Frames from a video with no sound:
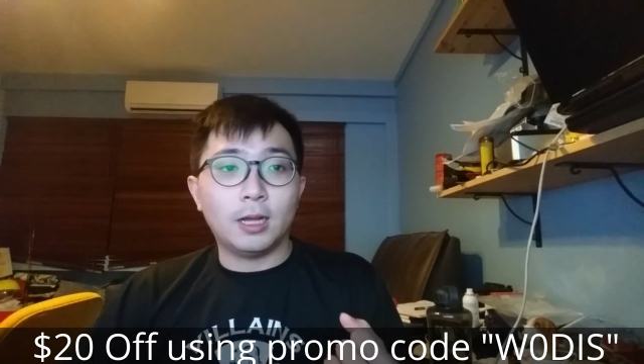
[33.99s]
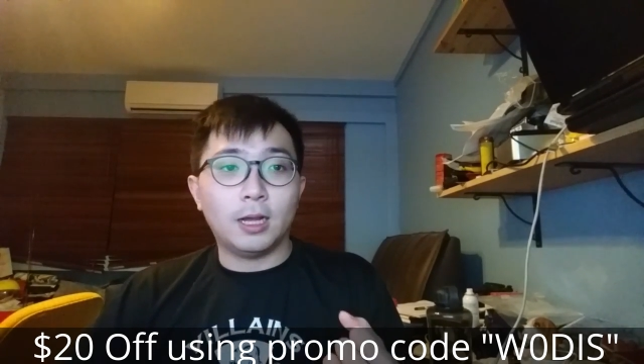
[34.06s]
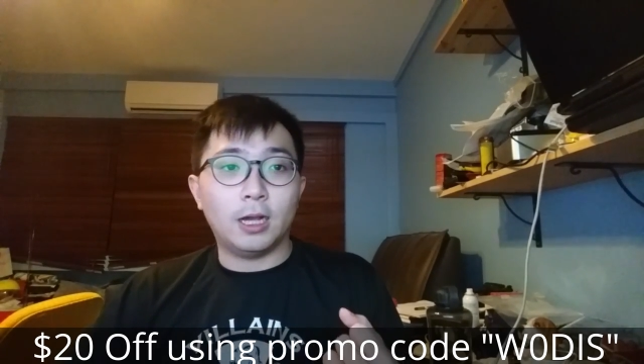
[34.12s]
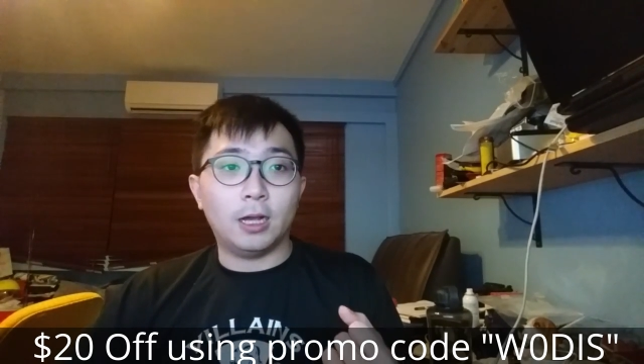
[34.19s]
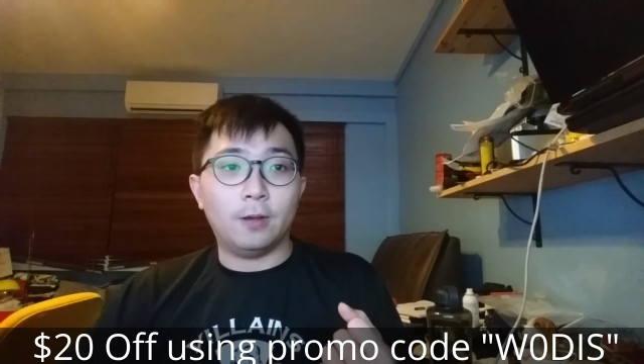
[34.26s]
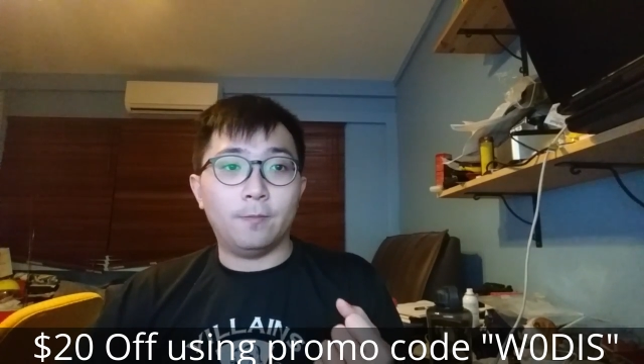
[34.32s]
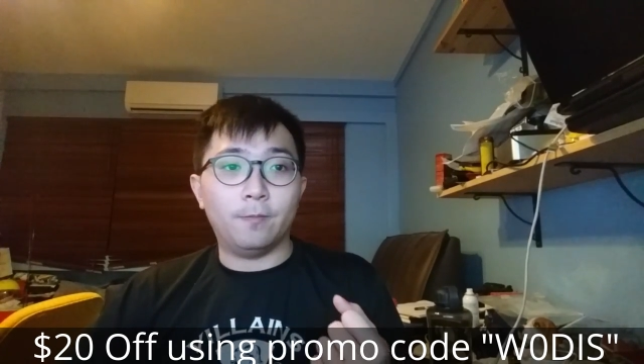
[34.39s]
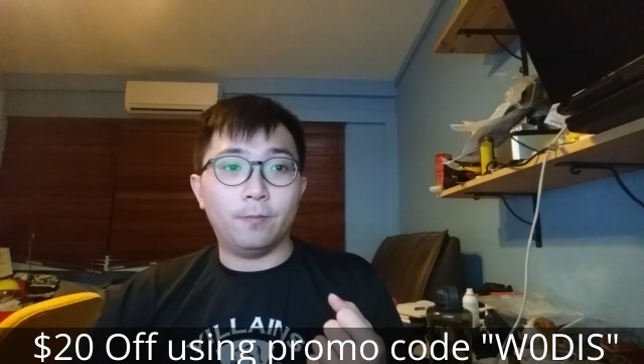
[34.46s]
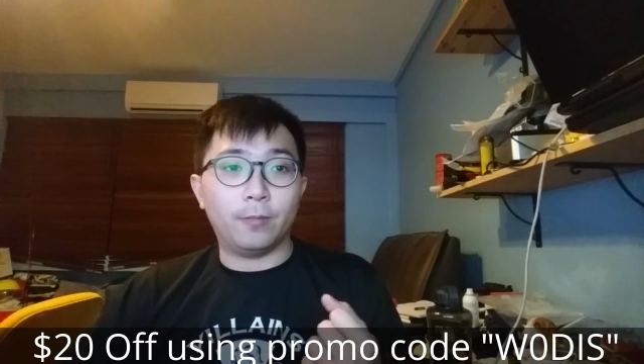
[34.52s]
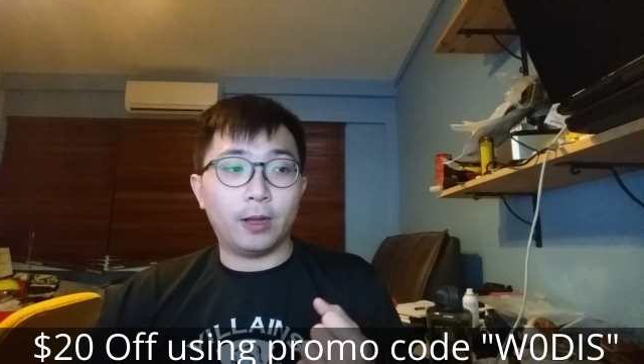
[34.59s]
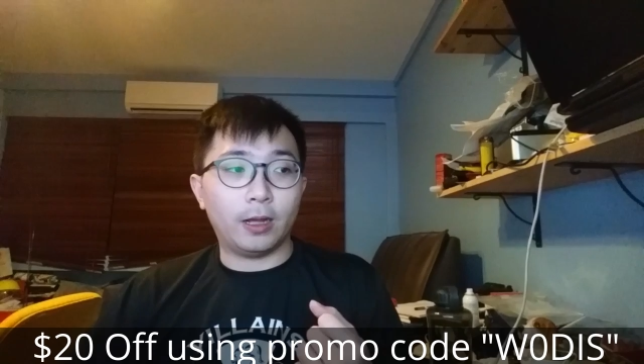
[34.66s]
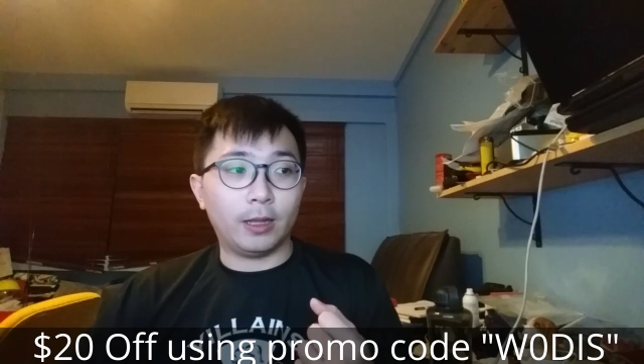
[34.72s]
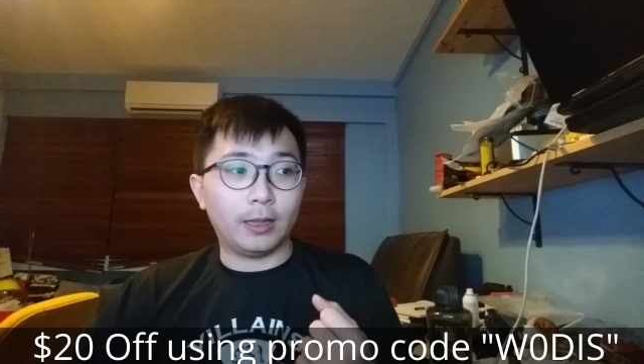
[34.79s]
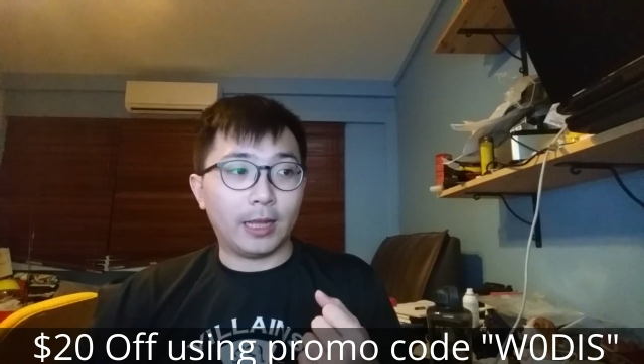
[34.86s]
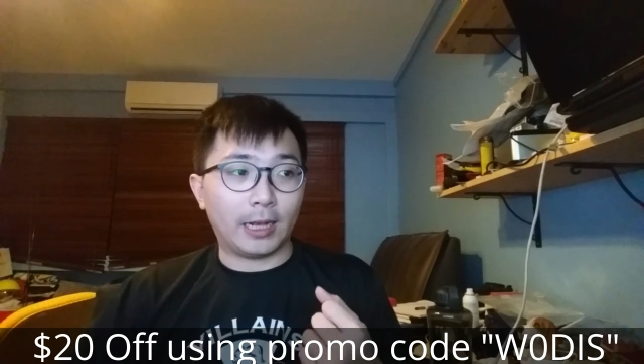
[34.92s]

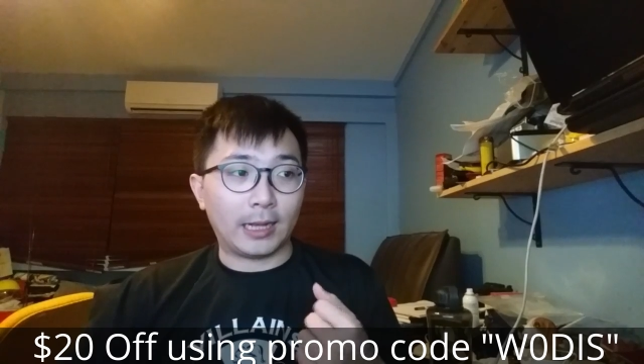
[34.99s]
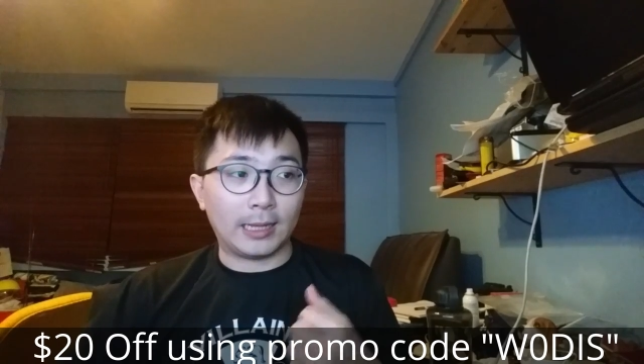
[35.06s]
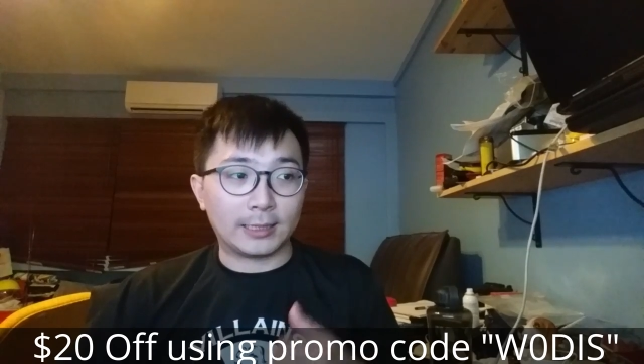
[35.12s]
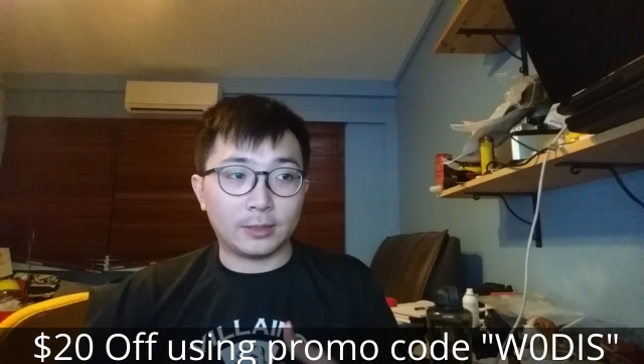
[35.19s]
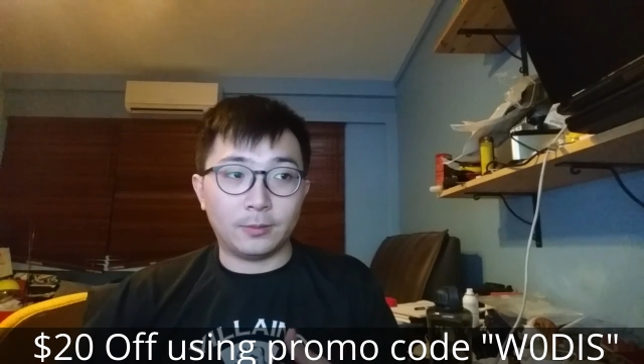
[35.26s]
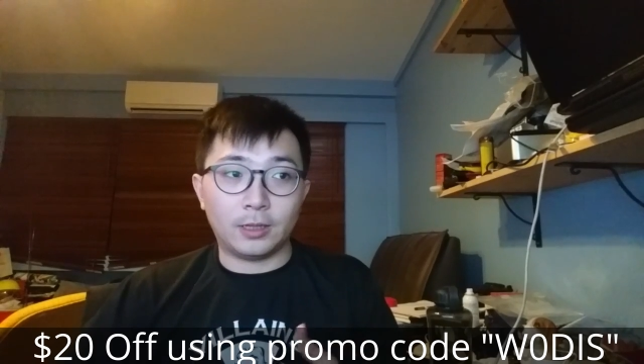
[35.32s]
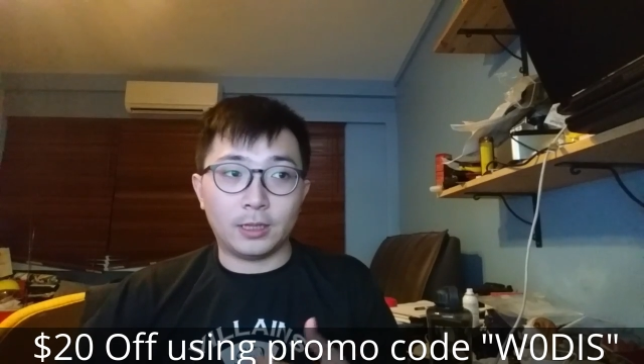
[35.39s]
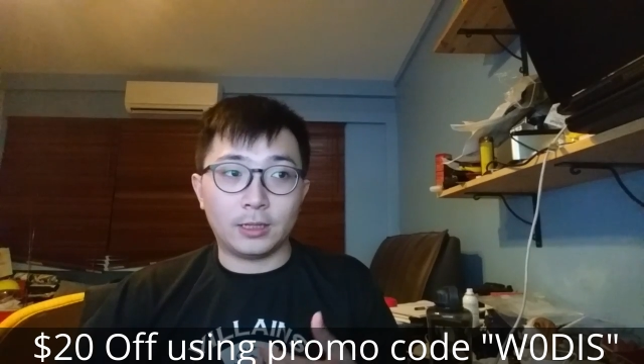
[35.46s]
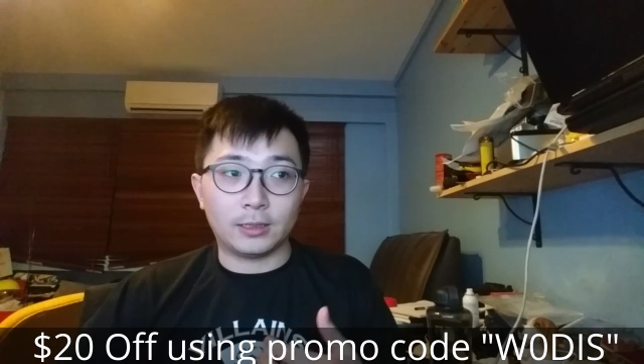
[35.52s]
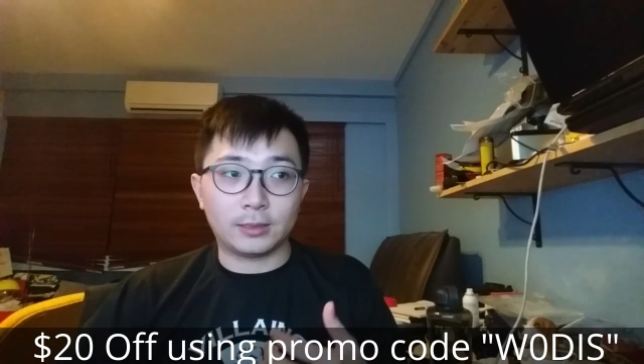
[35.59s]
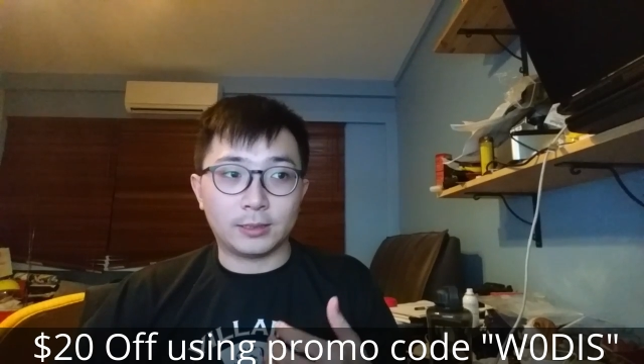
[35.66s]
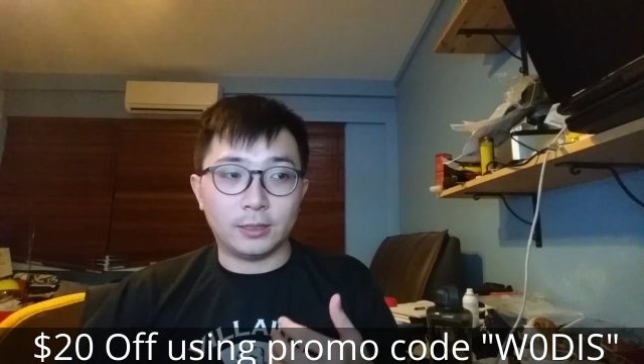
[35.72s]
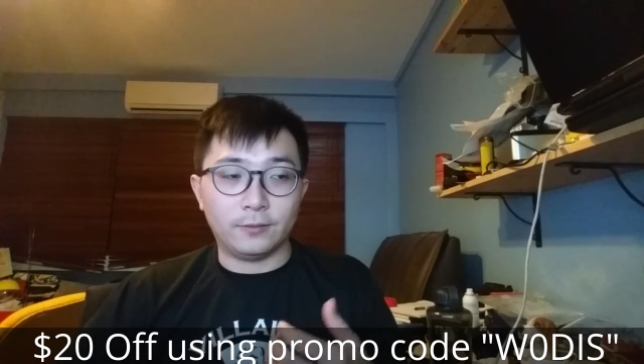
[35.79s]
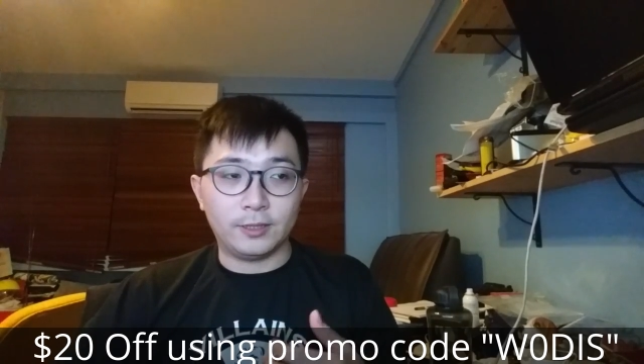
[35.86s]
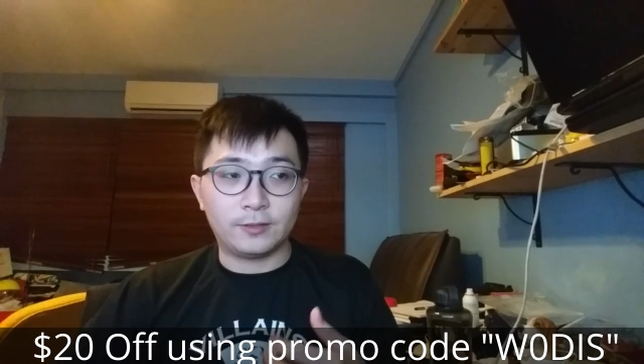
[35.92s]
the customer
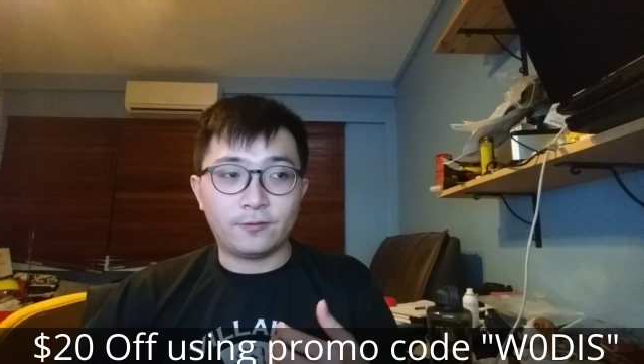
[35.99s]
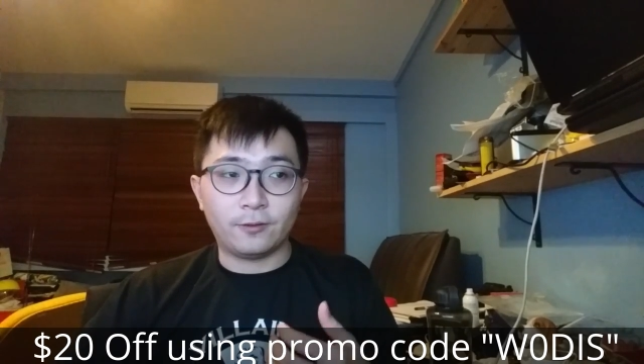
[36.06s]
service